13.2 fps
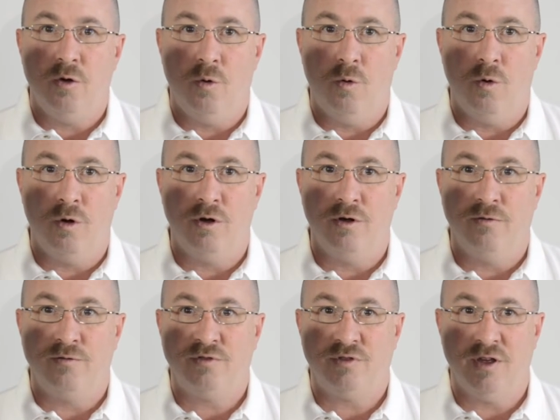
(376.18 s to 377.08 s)

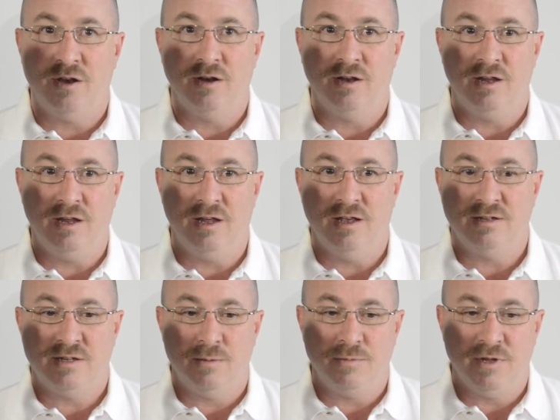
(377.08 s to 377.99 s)
or if suddenly
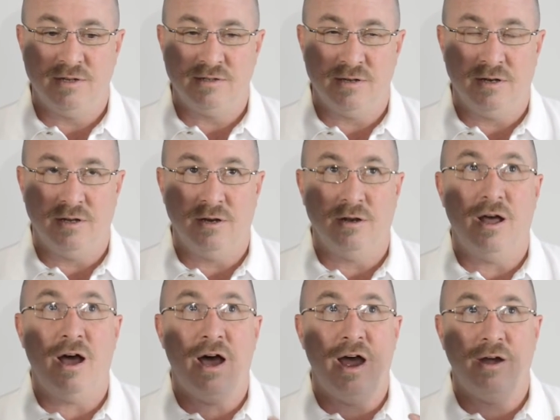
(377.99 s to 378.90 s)
something's a
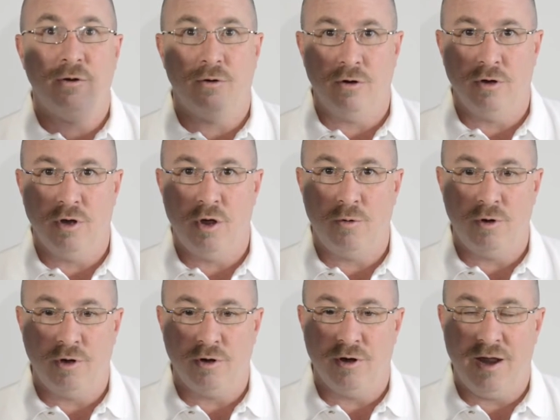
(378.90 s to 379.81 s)
little higher or
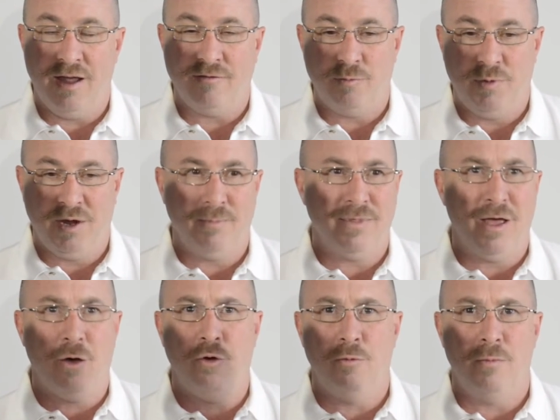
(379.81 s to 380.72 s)
lower, you're going to have to pick up
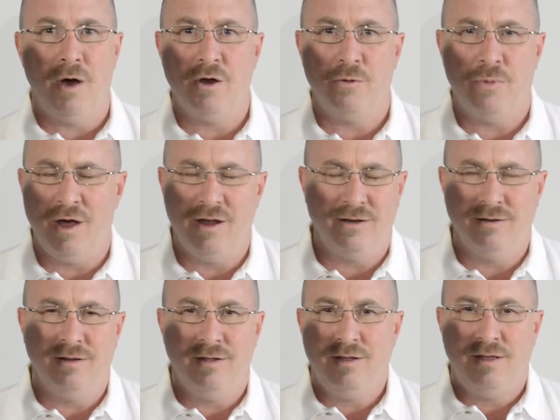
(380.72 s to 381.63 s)
that whole monopod,
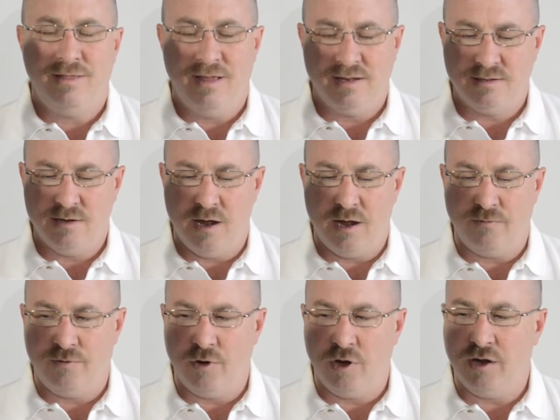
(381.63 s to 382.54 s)
and that's
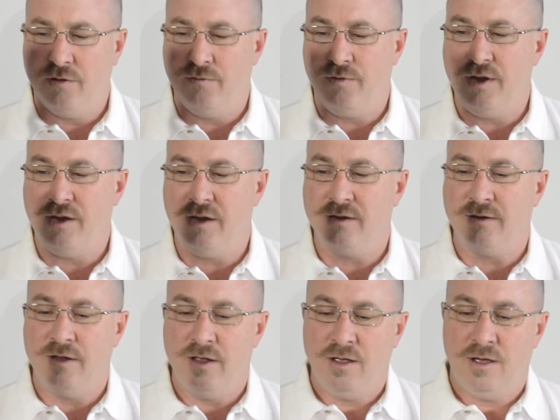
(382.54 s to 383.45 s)
not very
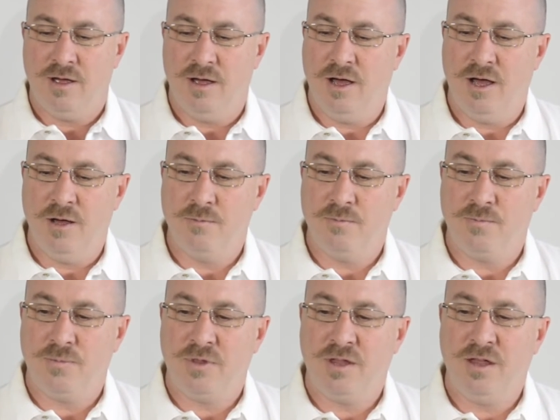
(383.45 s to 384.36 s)
convenient.
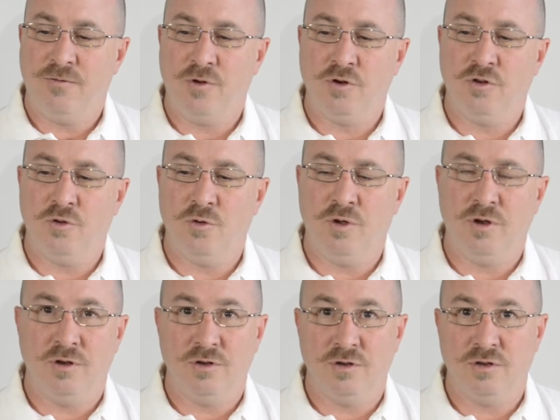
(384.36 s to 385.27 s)
If you're
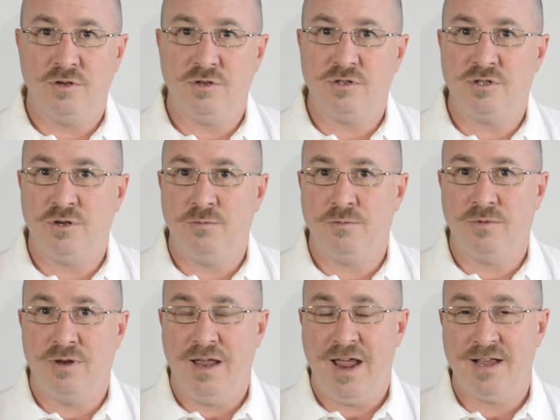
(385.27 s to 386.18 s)
doing
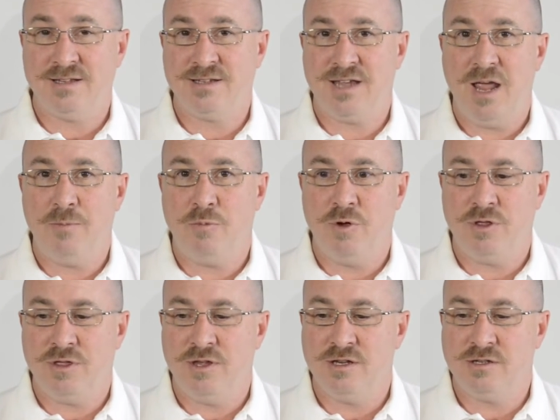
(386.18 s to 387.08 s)
some landscape
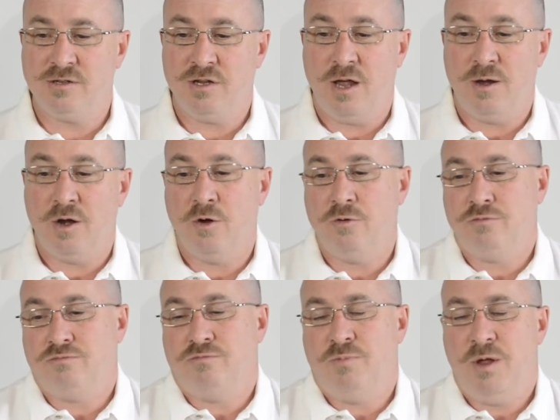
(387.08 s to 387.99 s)
with this, I
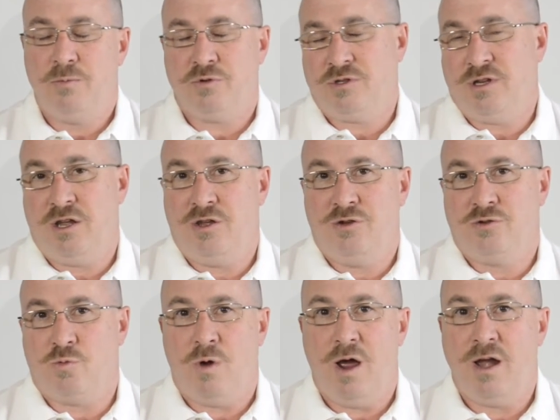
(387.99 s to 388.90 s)
know people say
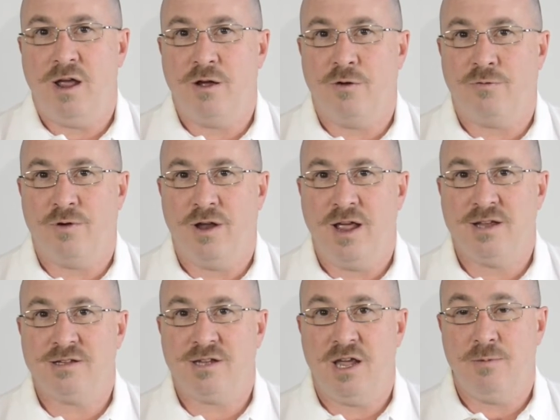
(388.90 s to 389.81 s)
use wide angle for
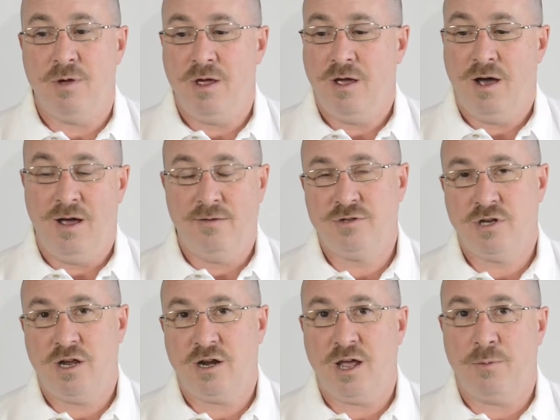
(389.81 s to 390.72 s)
landscape. I've
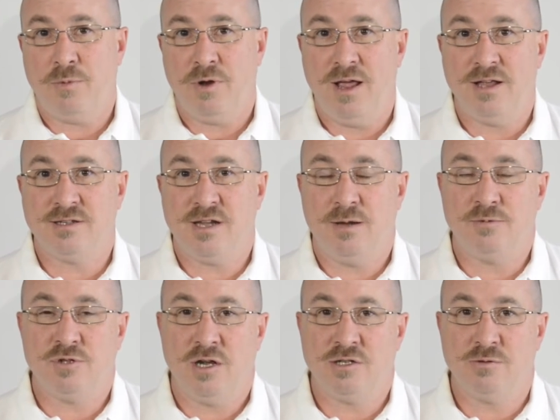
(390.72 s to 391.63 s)
shot a couple
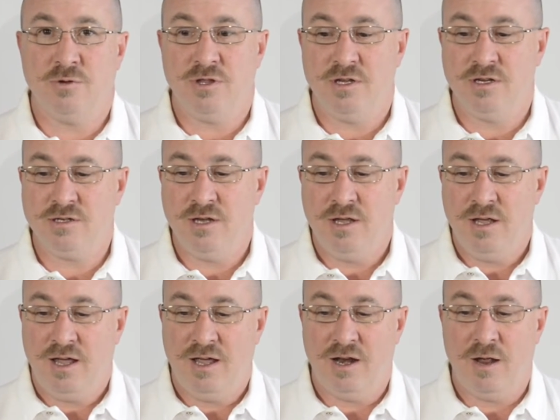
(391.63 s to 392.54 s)
landscape shots with this,
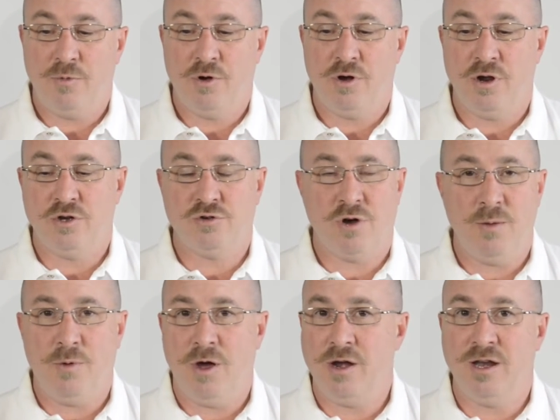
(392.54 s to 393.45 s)
and I put it on a
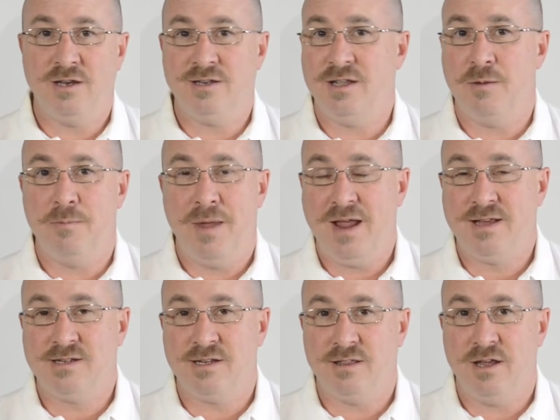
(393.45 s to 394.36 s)
tripod, and it did
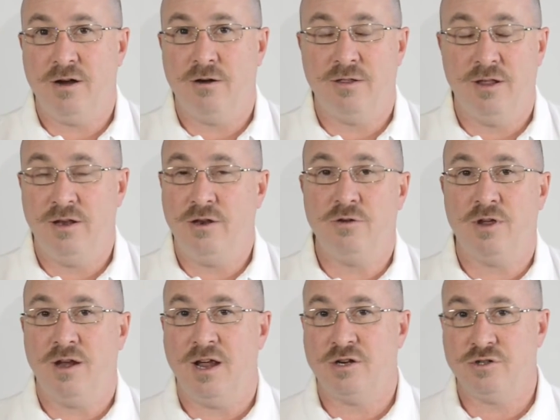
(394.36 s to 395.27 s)
amazing there. And then
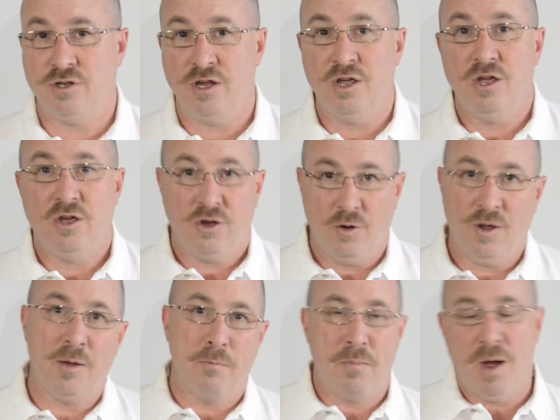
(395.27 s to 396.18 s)
you can actually
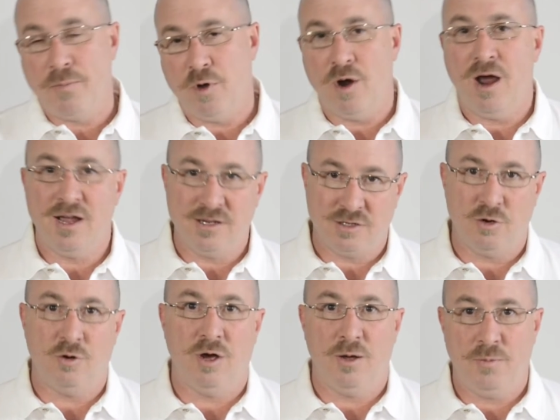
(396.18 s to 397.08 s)
go ahead and bump your
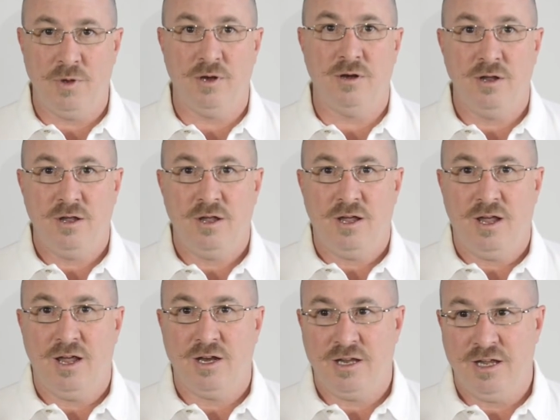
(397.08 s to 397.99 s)
ISO up and
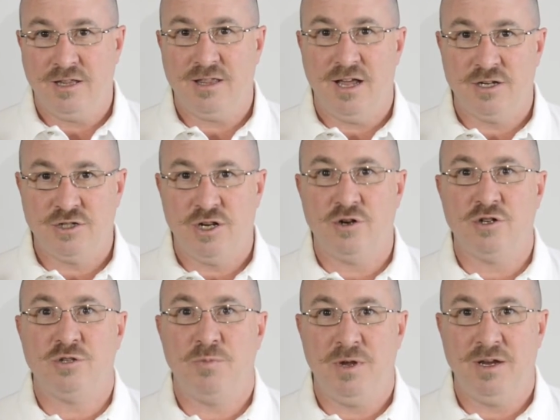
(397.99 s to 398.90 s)
get that
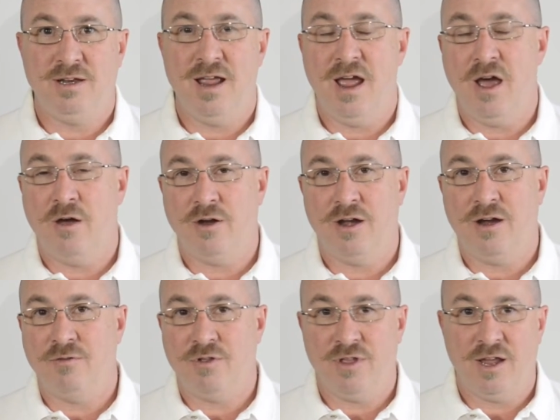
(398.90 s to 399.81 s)
shutter speed down
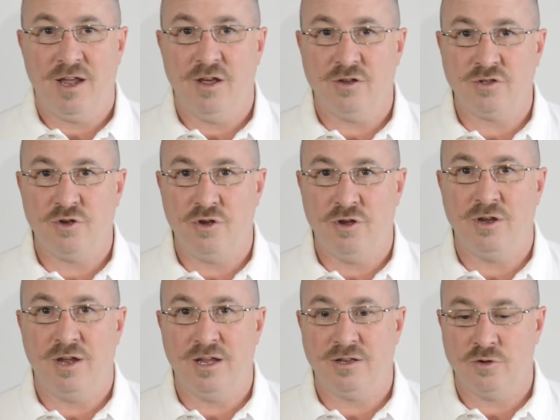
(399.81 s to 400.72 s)
and everything else, so
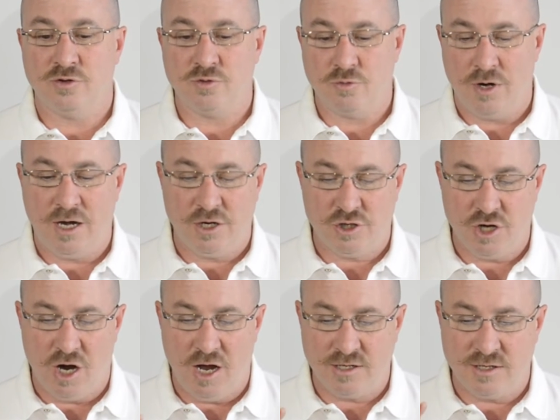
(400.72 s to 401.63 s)
you can get those great
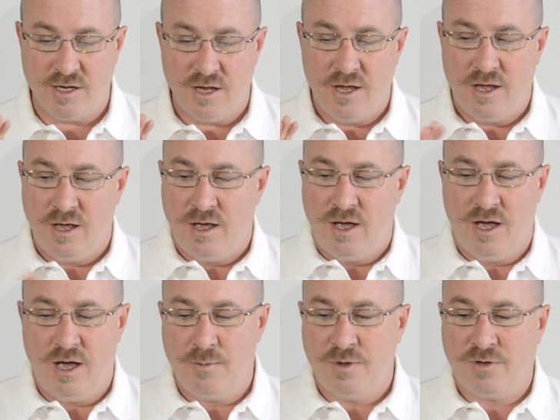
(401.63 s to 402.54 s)
shots.
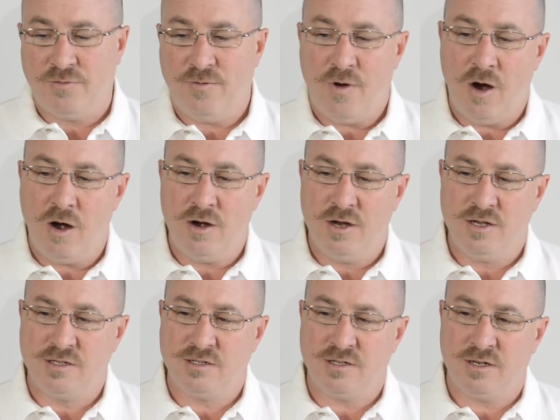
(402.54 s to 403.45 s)
As far
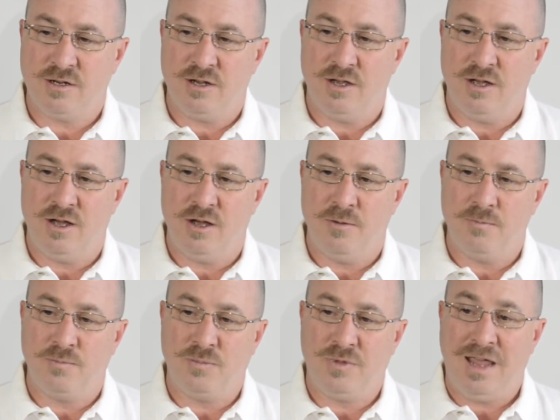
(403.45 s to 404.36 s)
as
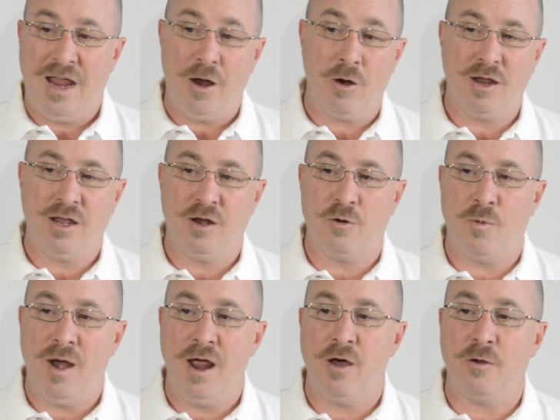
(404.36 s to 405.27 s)
carrying it
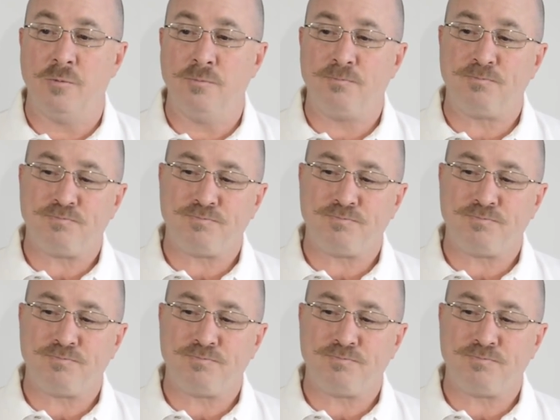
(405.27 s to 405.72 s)
around,